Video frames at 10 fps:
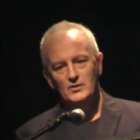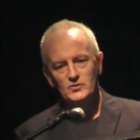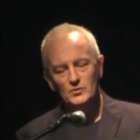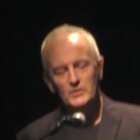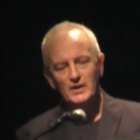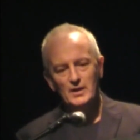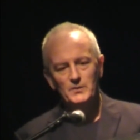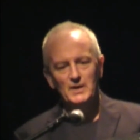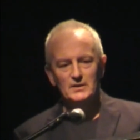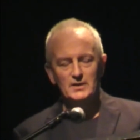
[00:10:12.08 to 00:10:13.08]
due to
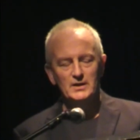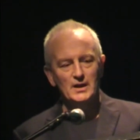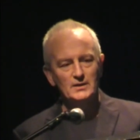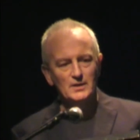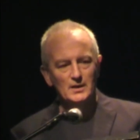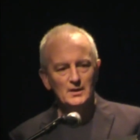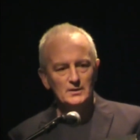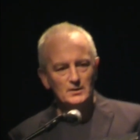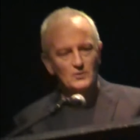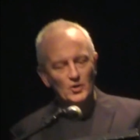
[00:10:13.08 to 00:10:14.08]
him, that he had
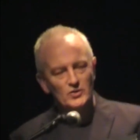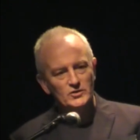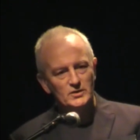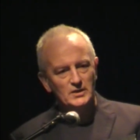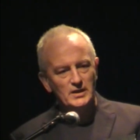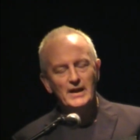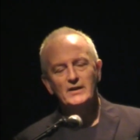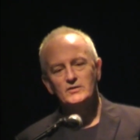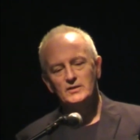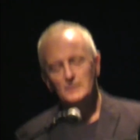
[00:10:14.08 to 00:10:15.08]
the courage, the
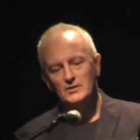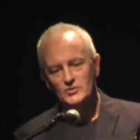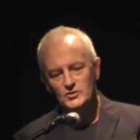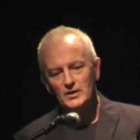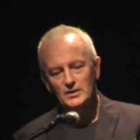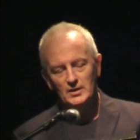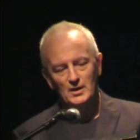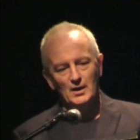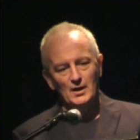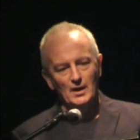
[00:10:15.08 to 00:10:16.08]
tenacity, the strength
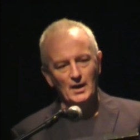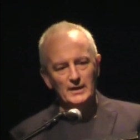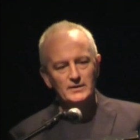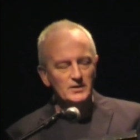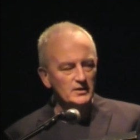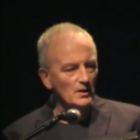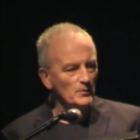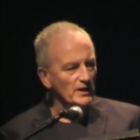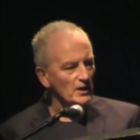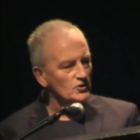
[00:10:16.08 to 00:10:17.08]
and the
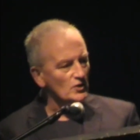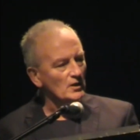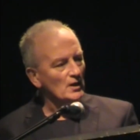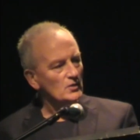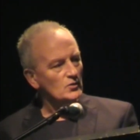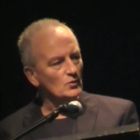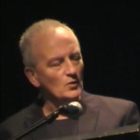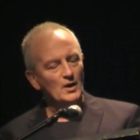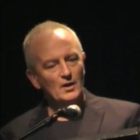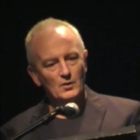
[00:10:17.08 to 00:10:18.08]
determination to
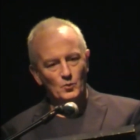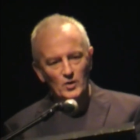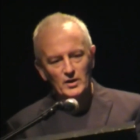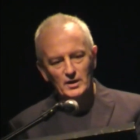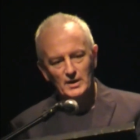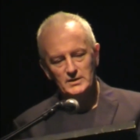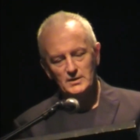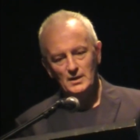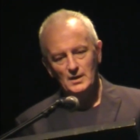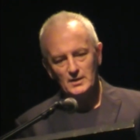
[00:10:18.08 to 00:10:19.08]
work as
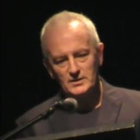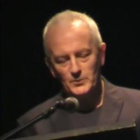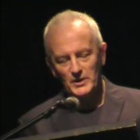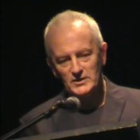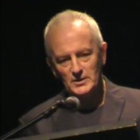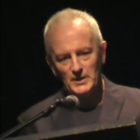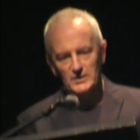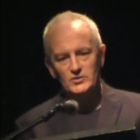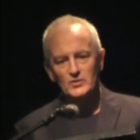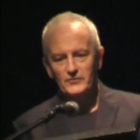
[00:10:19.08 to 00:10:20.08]
a principal
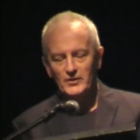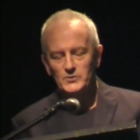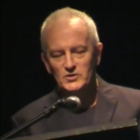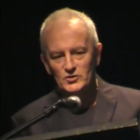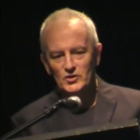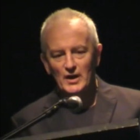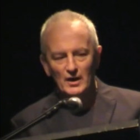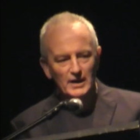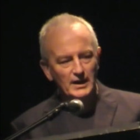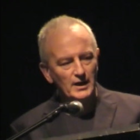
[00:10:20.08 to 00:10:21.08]
from such an
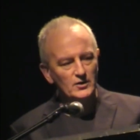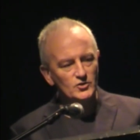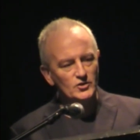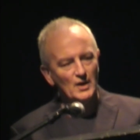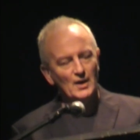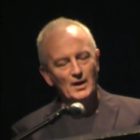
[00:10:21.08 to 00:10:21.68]
early age,